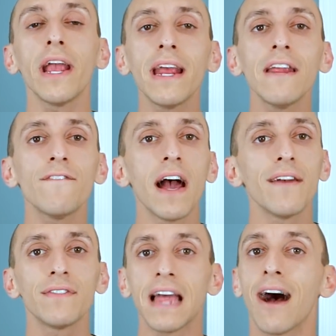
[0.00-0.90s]

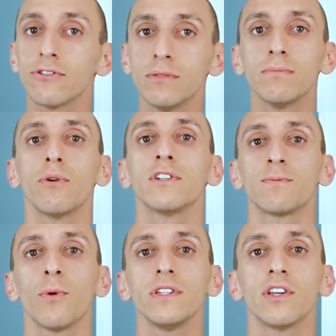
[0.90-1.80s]
85,000 bonus
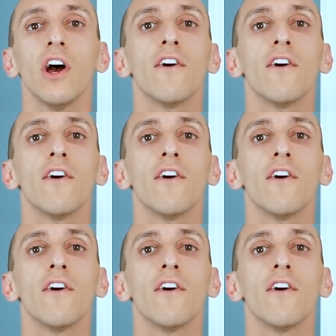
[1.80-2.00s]
points